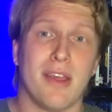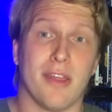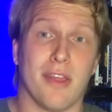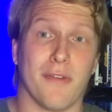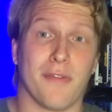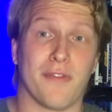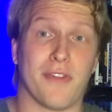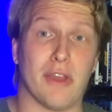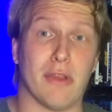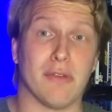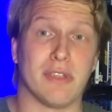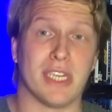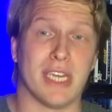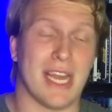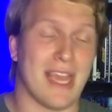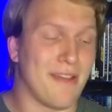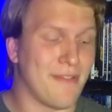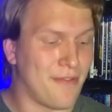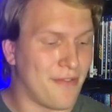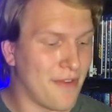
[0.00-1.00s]
The
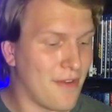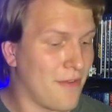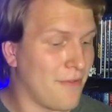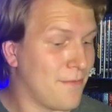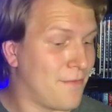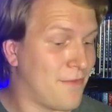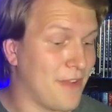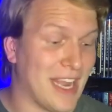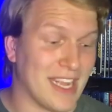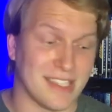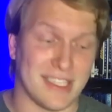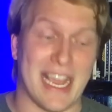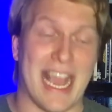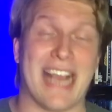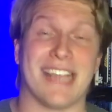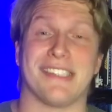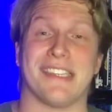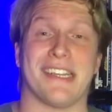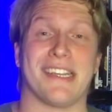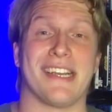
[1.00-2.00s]
Fugitive,
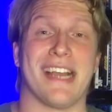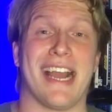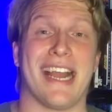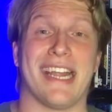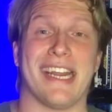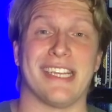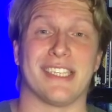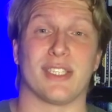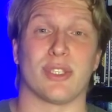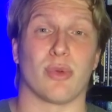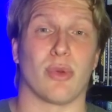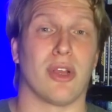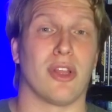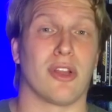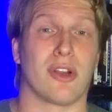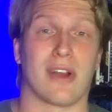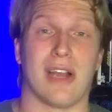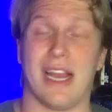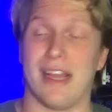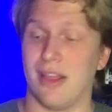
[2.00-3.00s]
fantastic 90s
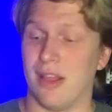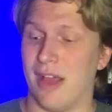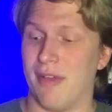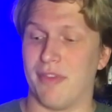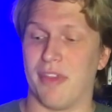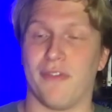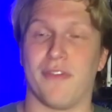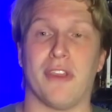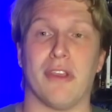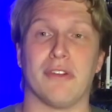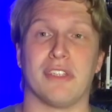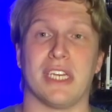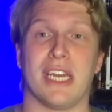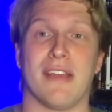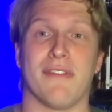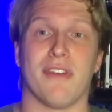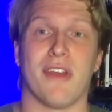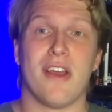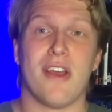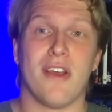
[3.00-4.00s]
thriller. I love The
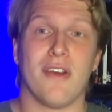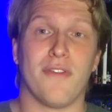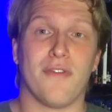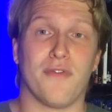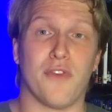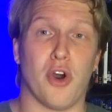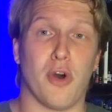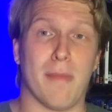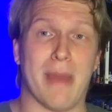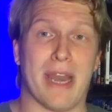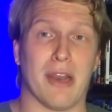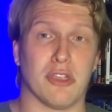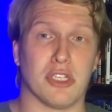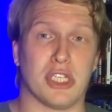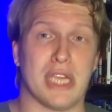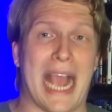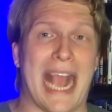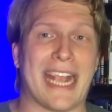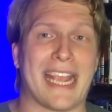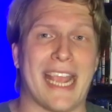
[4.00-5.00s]
Fugitive. Full Metal
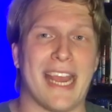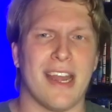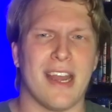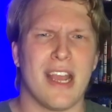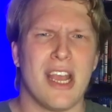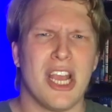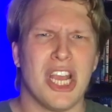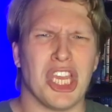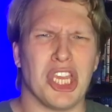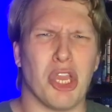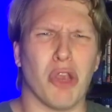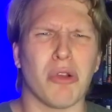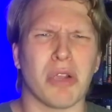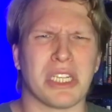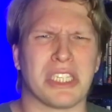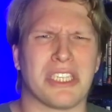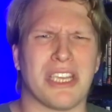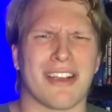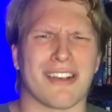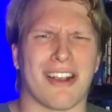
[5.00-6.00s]
Jacket. You
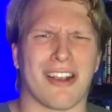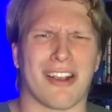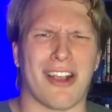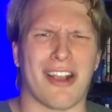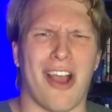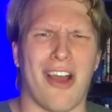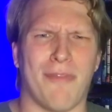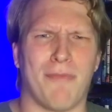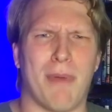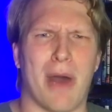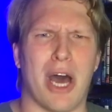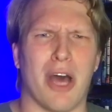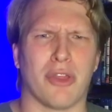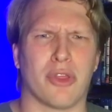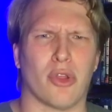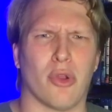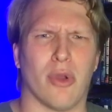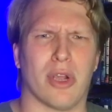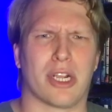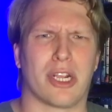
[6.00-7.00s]
can suck a golf ball
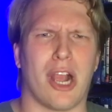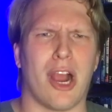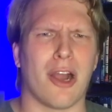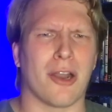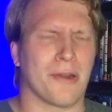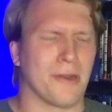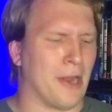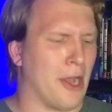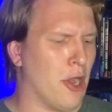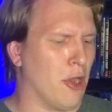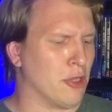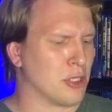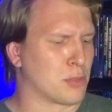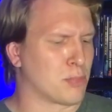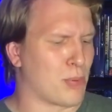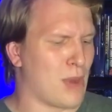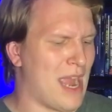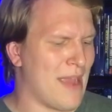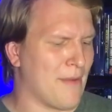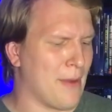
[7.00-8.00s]
through a garden hose,
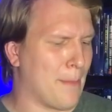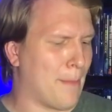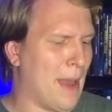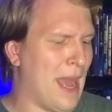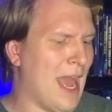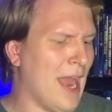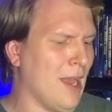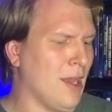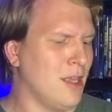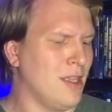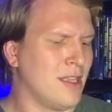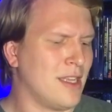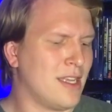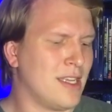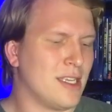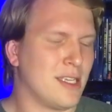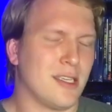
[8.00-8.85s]
Private Pyle!